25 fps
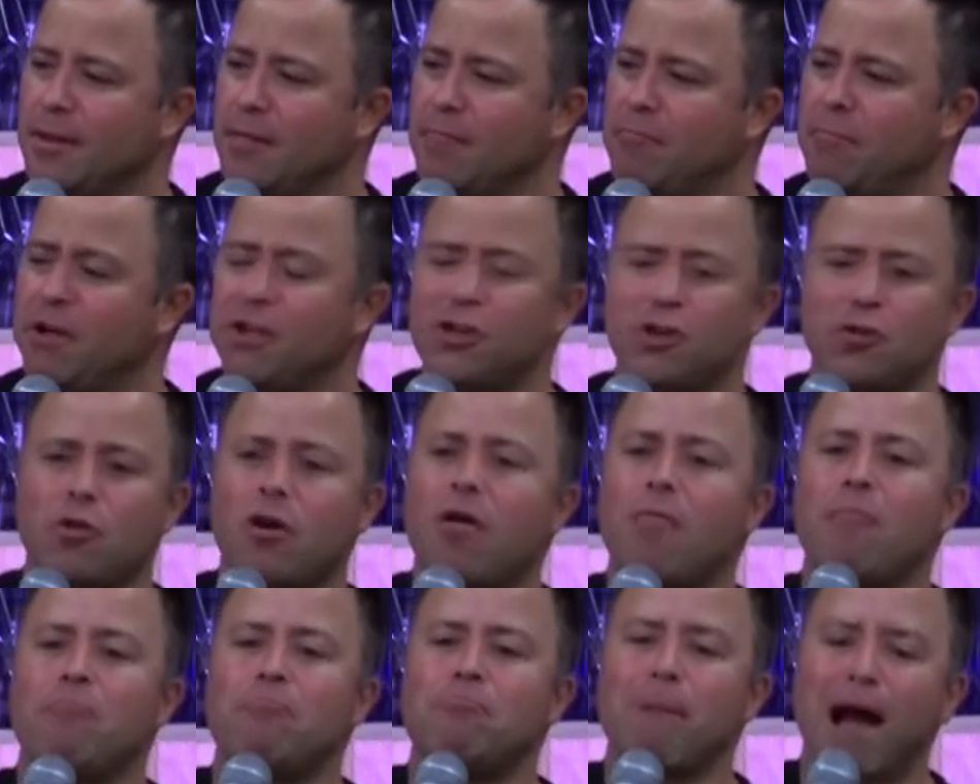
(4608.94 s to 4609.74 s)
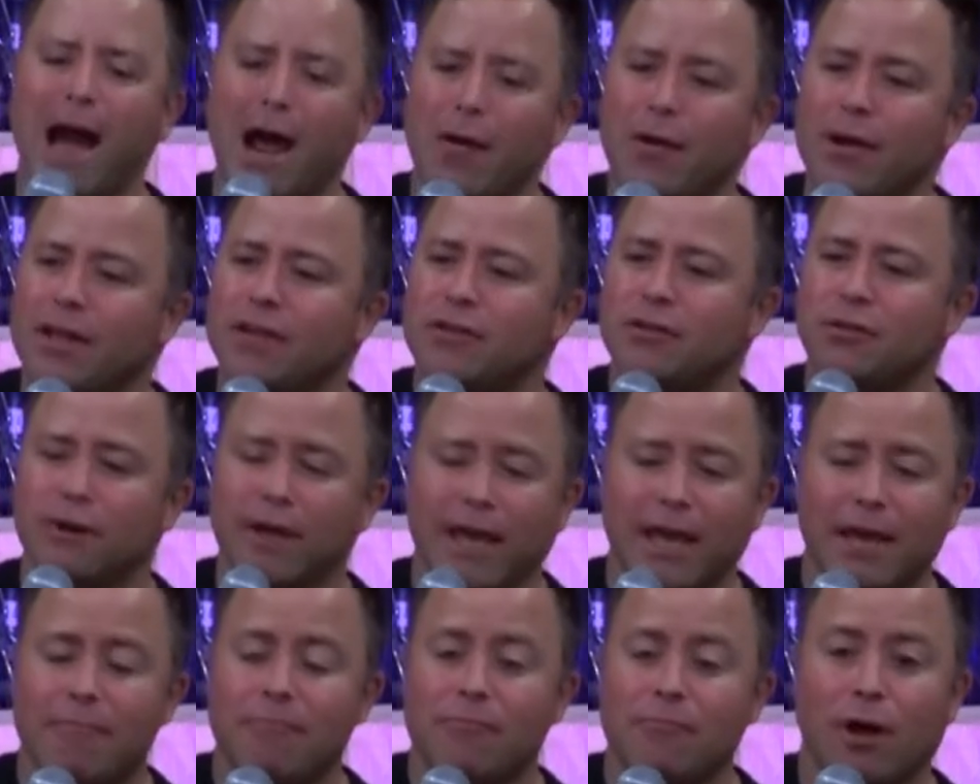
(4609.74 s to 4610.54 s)
But you are married to
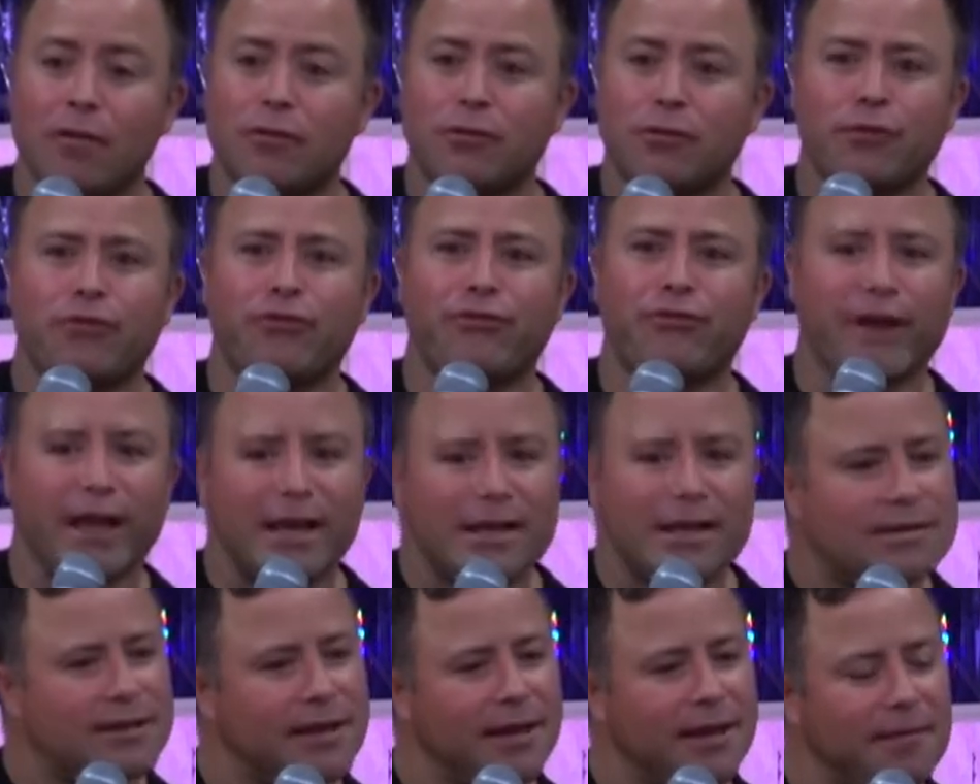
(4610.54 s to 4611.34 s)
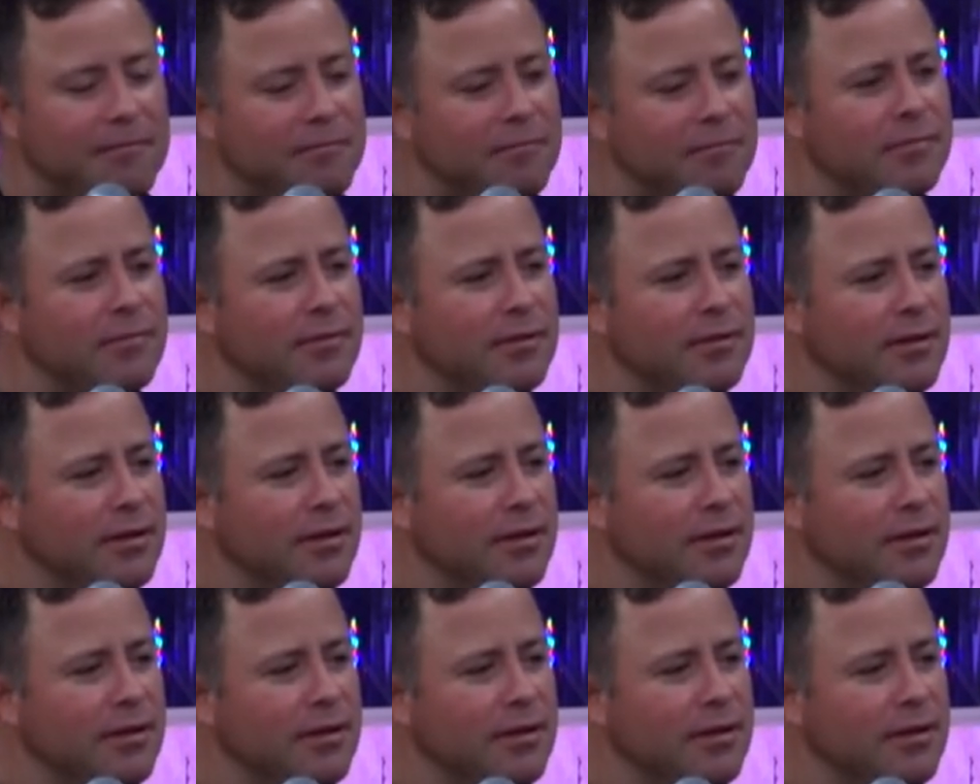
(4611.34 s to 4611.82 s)
him not to fix him.